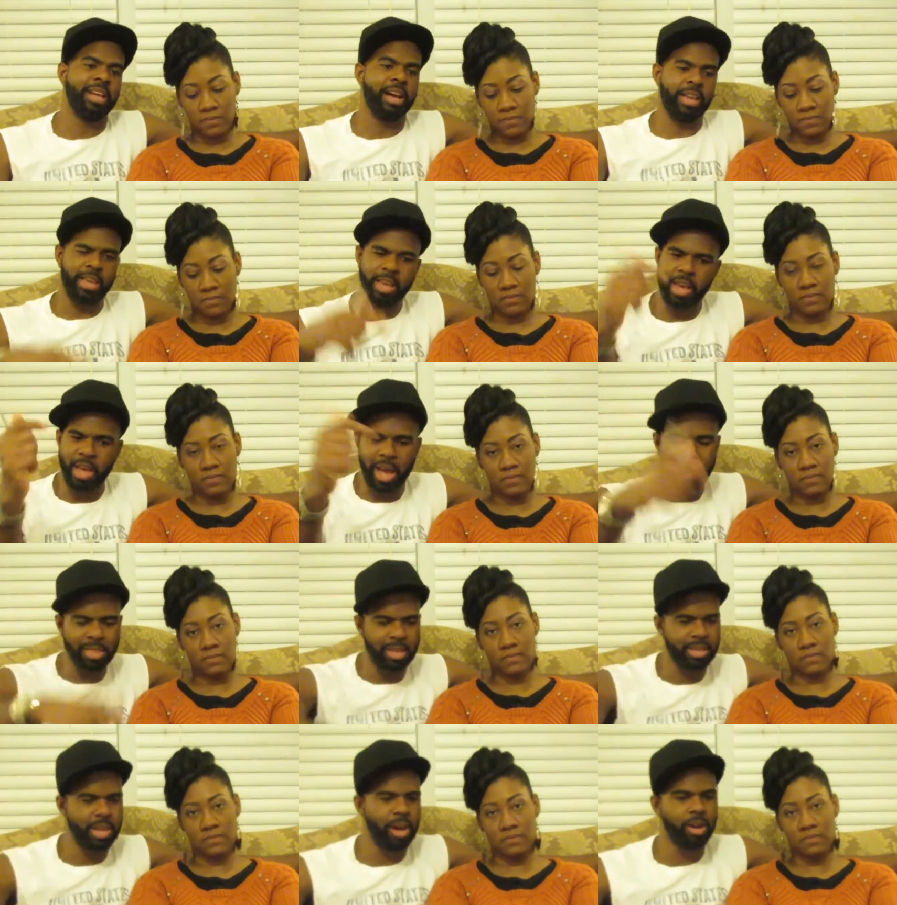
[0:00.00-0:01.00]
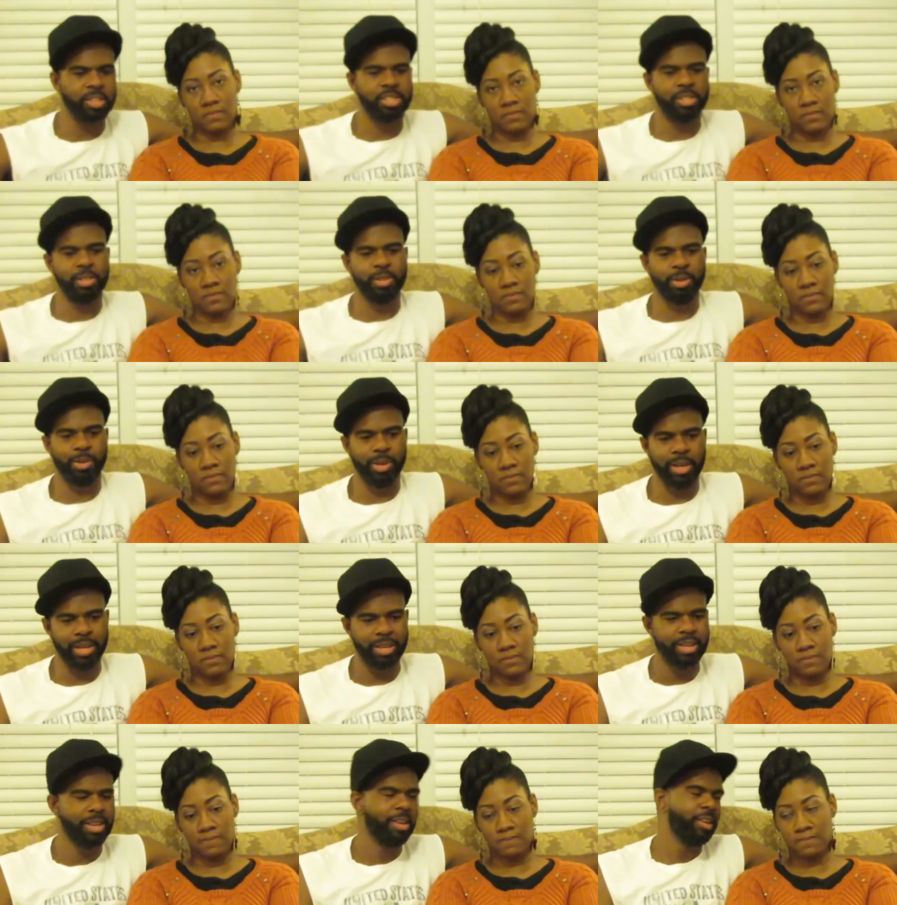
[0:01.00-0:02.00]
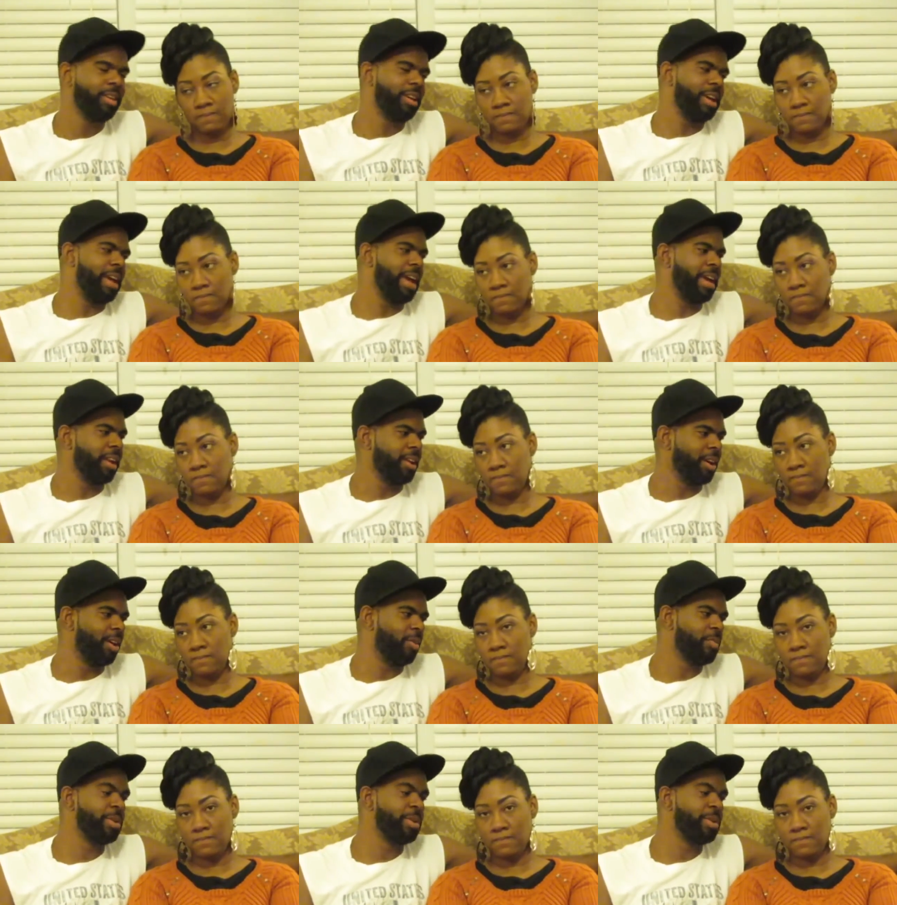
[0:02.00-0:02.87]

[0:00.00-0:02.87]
Speaker 1: Like, yeah, I think y'all should do it and uh,